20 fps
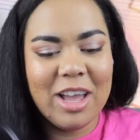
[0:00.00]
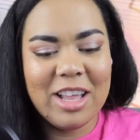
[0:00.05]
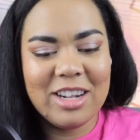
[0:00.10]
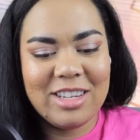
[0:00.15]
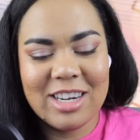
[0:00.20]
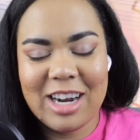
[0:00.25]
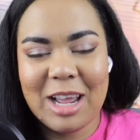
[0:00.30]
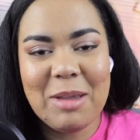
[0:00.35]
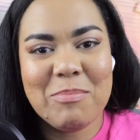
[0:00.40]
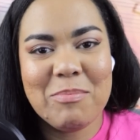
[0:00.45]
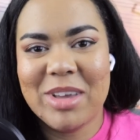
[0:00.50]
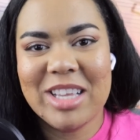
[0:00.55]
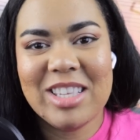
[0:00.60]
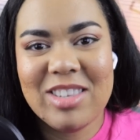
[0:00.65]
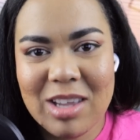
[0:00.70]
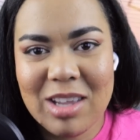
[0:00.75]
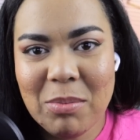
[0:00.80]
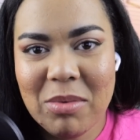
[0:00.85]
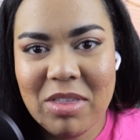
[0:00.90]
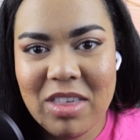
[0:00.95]
Did I miss
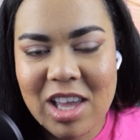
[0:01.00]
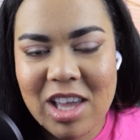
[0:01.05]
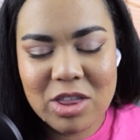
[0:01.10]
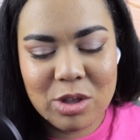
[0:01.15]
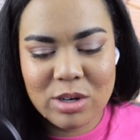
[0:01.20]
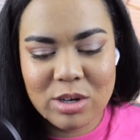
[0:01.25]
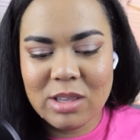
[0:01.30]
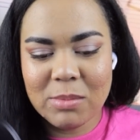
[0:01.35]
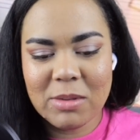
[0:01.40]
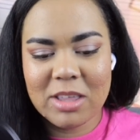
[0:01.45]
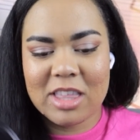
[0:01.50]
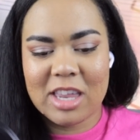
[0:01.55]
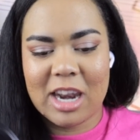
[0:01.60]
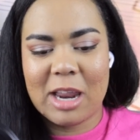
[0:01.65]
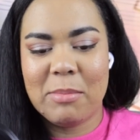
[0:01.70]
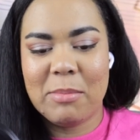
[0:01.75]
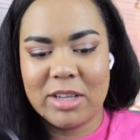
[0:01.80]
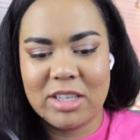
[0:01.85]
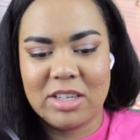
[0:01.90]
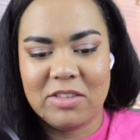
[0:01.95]
something? There's something that
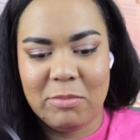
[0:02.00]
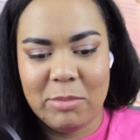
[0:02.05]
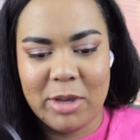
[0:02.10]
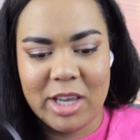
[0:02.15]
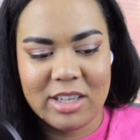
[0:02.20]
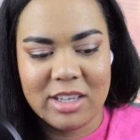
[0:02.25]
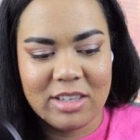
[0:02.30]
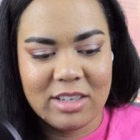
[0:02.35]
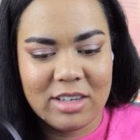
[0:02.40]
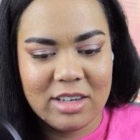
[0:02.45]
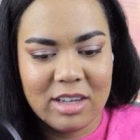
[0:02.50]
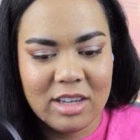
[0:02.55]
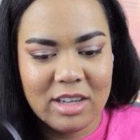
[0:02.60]
I must have missed.